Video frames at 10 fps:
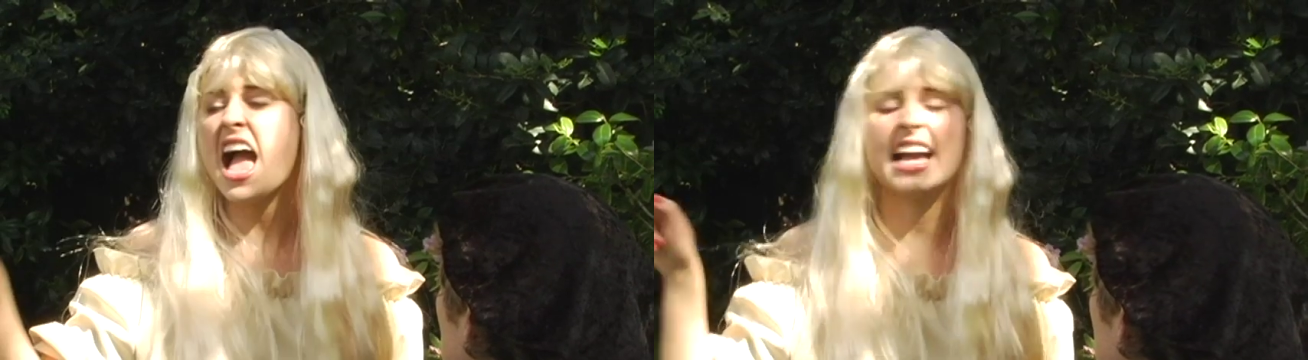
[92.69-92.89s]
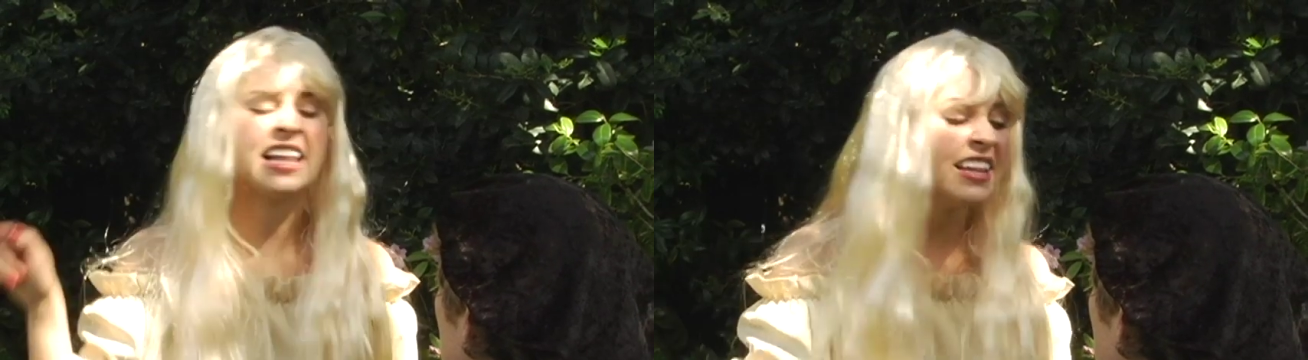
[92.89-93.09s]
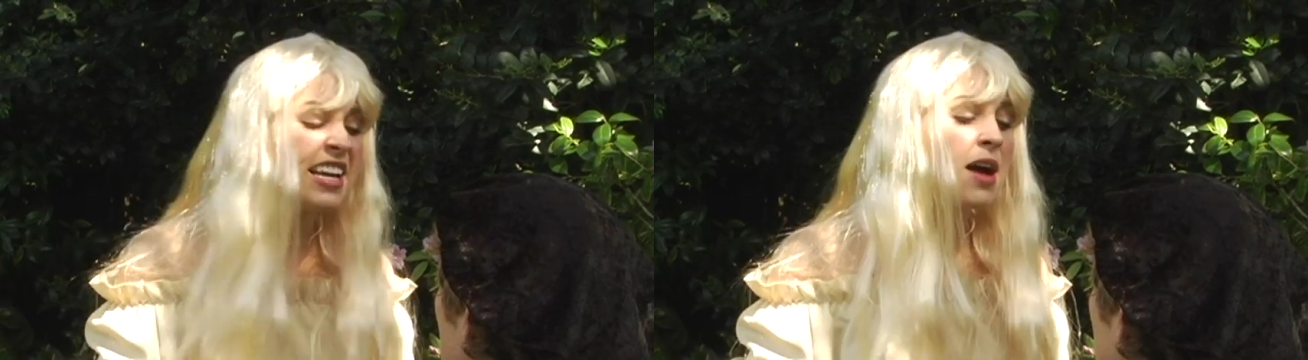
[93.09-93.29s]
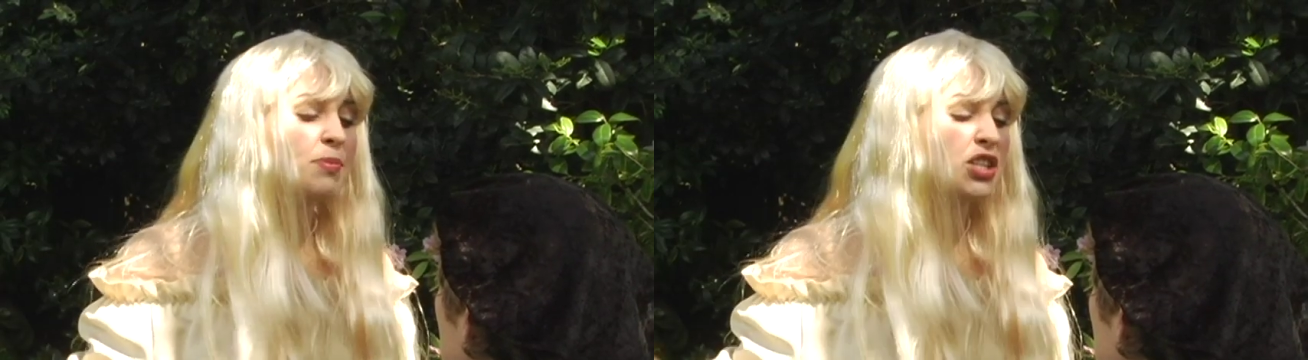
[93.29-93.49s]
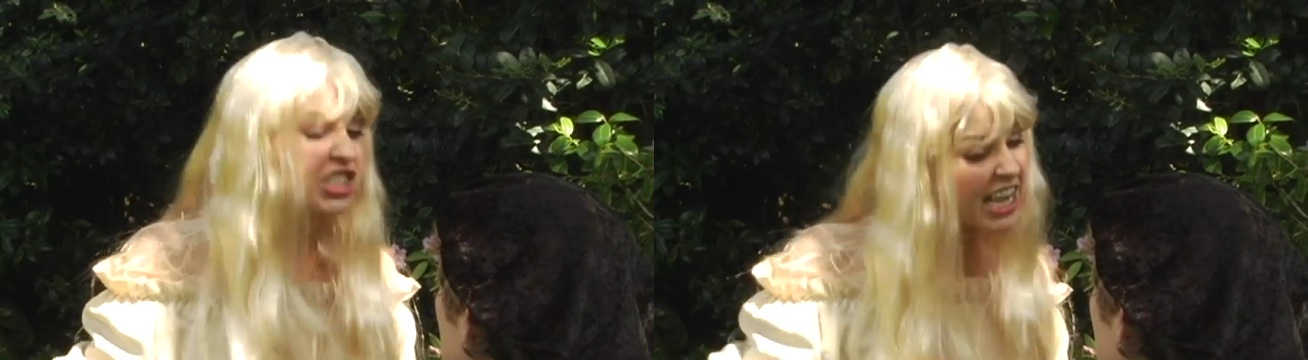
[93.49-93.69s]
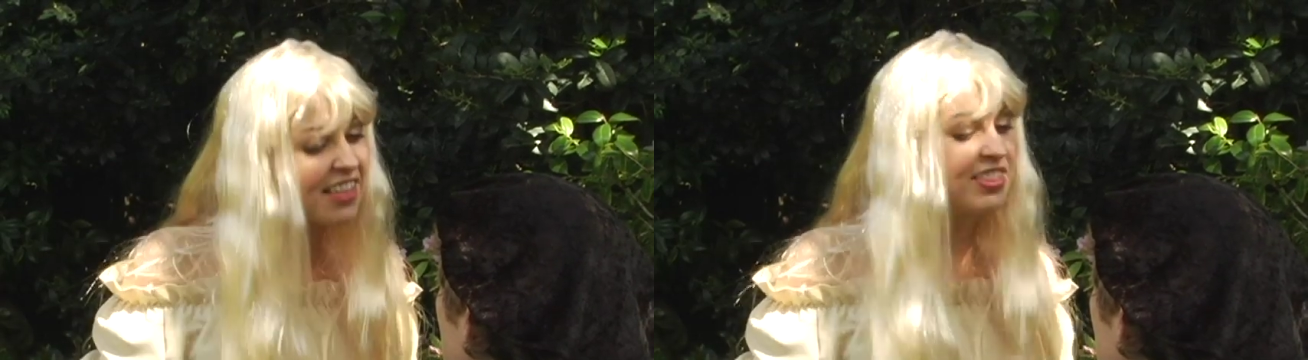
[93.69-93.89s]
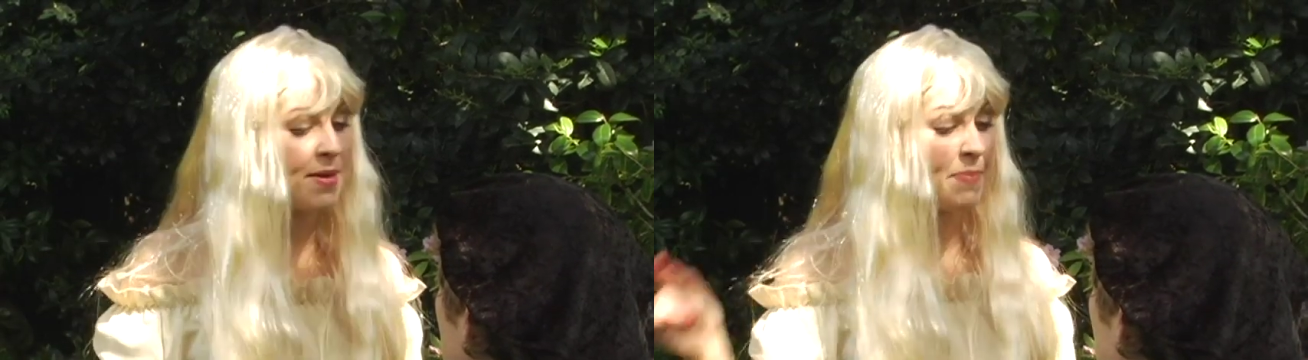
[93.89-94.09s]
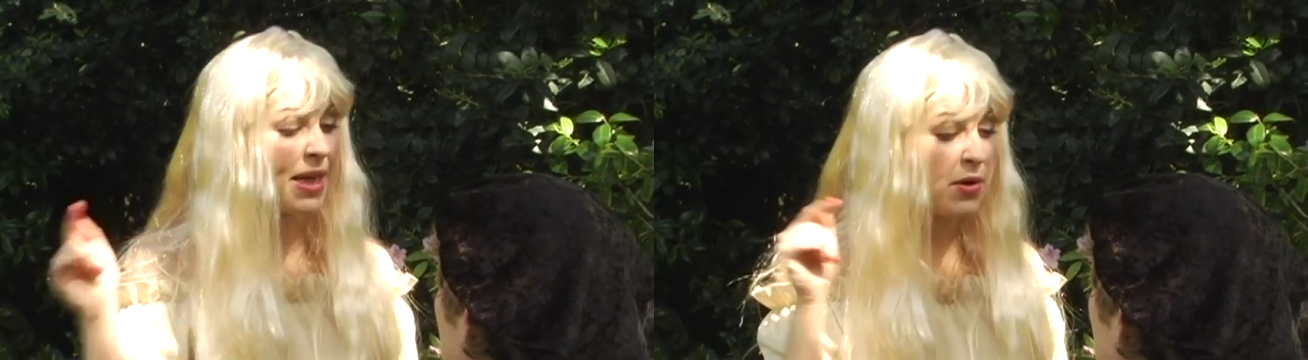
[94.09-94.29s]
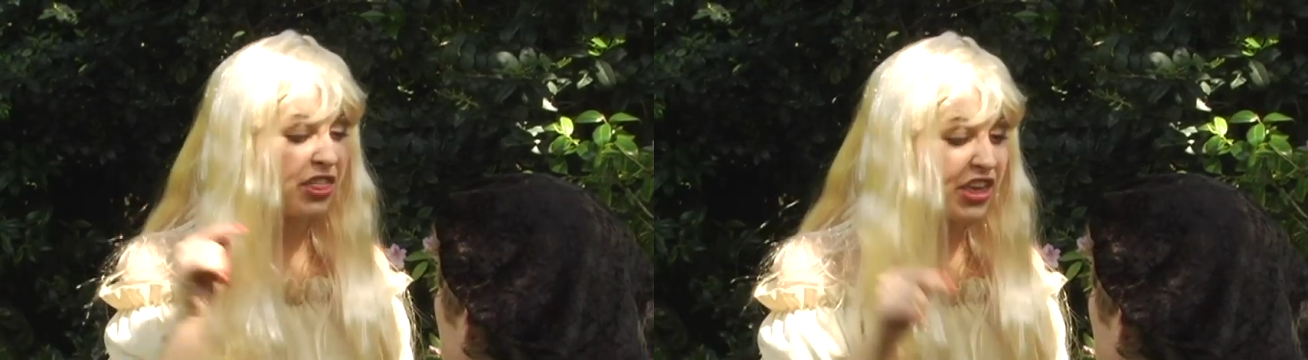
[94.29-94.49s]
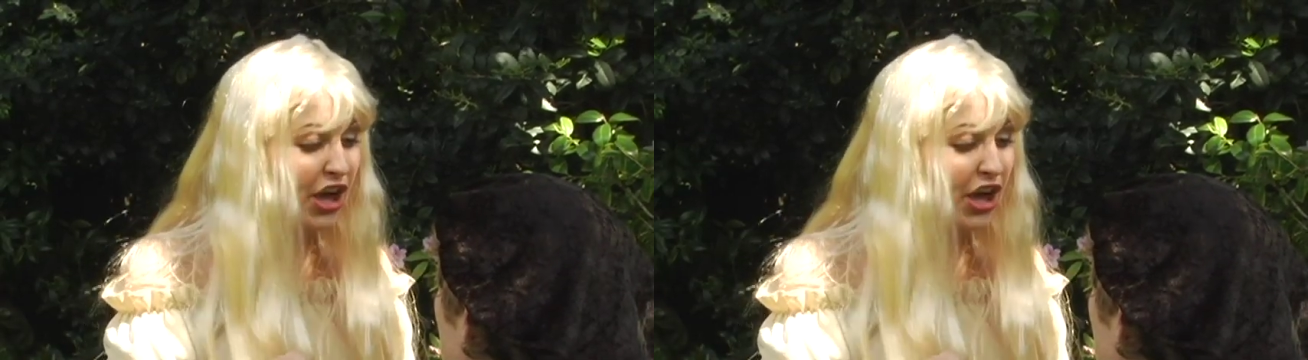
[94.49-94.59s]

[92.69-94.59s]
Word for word: and clean up shit than be with